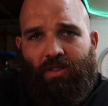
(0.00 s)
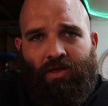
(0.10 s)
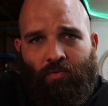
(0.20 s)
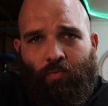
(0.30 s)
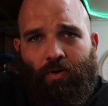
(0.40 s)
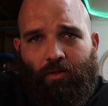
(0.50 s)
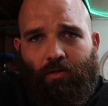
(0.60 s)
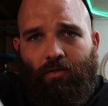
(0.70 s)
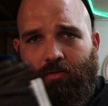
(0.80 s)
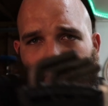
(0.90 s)
it
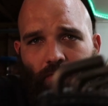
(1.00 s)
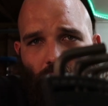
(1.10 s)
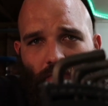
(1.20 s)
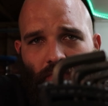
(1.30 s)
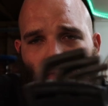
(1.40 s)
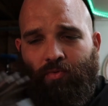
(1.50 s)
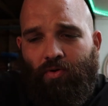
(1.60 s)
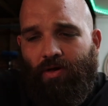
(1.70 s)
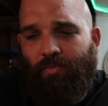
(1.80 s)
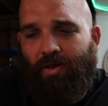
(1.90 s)
will
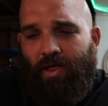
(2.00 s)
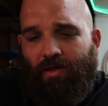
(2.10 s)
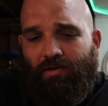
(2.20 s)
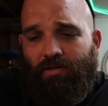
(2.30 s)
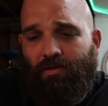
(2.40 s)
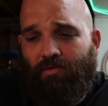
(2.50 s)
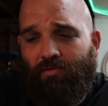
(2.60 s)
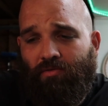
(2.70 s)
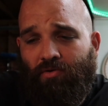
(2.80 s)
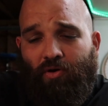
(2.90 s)
come in handy.
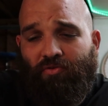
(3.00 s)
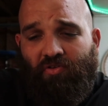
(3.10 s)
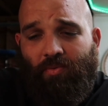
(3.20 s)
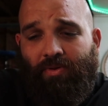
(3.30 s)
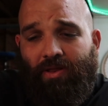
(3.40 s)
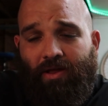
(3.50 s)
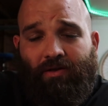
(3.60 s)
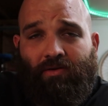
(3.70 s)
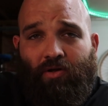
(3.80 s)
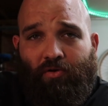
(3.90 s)
It'll also come in
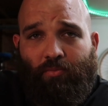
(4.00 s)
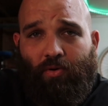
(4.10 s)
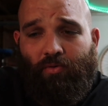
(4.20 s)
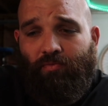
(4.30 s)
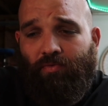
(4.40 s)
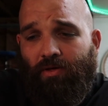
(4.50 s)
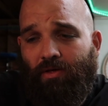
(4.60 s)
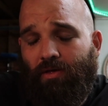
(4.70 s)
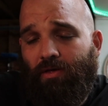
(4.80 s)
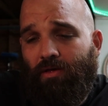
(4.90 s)
handy in automotive.
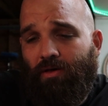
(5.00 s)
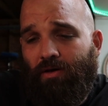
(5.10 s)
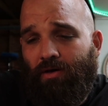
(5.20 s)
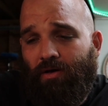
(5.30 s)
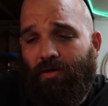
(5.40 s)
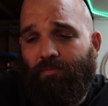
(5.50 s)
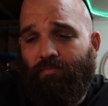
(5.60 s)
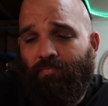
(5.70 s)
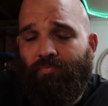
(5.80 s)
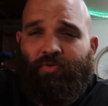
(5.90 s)

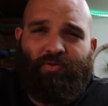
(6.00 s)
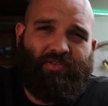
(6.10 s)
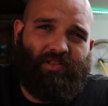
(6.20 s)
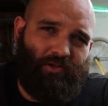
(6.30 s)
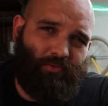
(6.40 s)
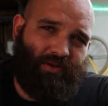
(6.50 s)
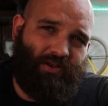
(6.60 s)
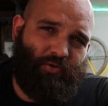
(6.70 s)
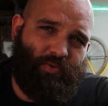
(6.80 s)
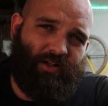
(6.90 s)
There's a little bit
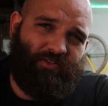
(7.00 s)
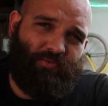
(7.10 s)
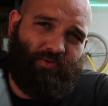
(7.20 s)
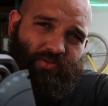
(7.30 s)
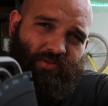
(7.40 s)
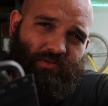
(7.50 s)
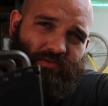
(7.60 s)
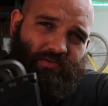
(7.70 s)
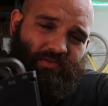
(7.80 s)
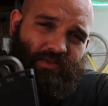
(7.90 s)
of nuance with
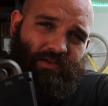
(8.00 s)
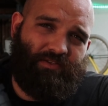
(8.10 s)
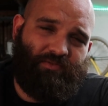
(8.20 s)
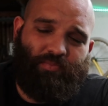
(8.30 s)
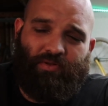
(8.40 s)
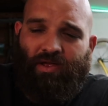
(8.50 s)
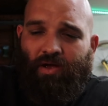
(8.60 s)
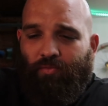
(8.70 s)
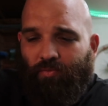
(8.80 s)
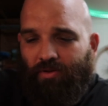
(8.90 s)
these, but
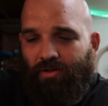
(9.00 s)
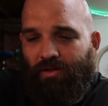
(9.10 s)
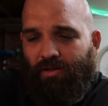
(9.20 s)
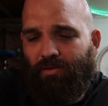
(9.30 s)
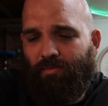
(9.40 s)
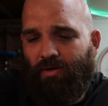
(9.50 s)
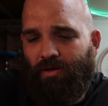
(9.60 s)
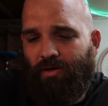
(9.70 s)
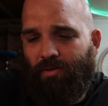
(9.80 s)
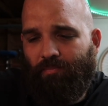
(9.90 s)
not really.
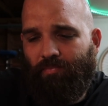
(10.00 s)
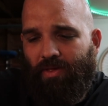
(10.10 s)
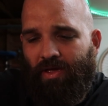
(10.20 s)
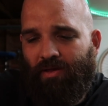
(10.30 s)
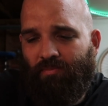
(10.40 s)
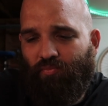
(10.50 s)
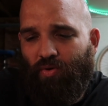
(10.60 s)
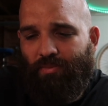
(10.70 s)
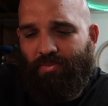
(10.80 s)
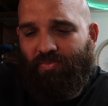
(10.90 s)
I can
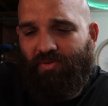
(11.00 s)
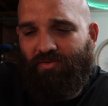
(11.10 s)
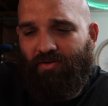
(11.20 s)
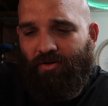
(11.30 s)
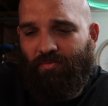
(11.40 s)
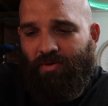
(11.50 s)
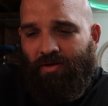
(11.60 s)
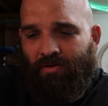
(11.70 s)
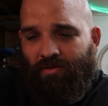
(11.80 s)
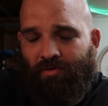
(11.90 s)
probably talk
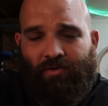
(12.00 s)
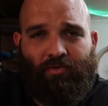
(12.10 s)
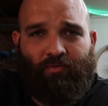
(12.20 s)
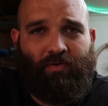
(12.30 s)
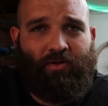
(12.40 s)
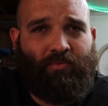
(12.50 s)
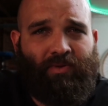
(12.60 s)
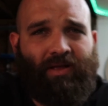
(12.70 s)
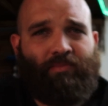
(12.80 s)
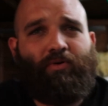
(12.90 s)
about it in another video,
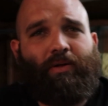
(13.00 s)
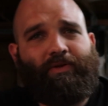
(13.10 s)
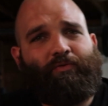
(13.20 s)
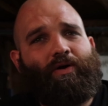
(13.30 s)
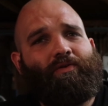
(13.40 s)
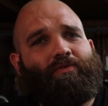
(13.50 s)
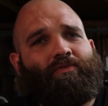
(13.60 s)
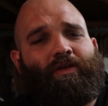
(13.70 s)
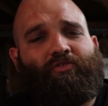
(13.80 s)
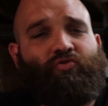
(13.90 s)
but I can probably
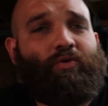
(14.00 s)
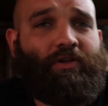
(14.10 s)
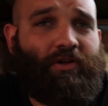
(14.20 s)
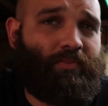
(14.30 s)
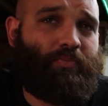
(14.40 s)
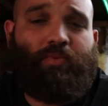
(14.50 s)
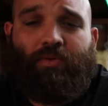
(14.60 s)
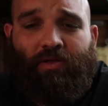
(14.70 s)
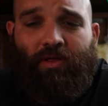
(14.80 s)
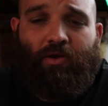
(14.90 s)
shorten it up
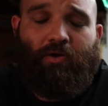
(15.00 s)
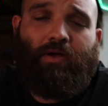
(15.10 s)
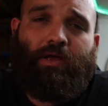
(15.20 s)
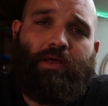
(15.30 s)
here.